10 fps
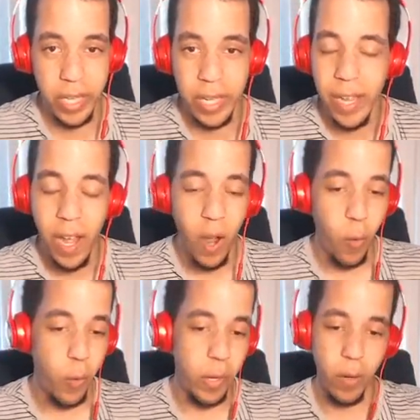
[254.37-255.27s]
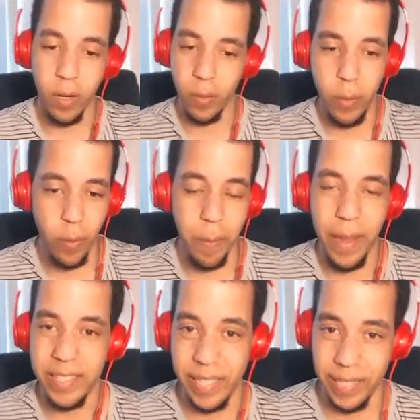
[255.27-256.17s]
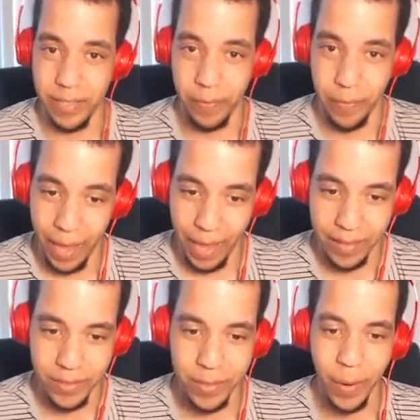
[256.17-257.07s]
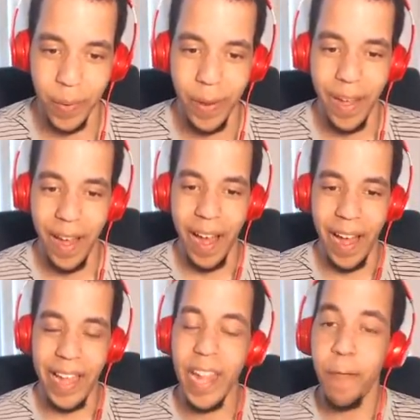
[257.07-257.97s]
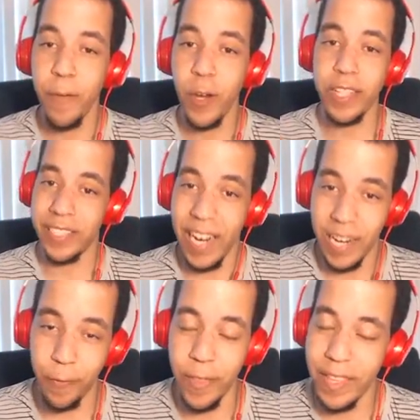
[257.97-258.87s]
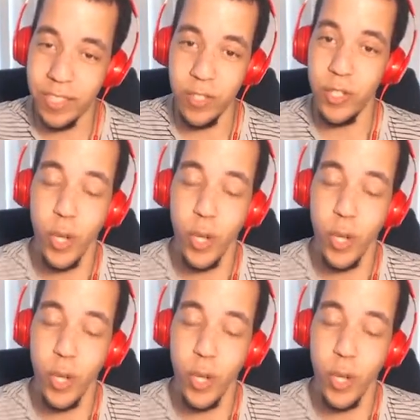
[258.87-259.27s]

you see, we will we will make sense of that. So. Uh, if you're excited for this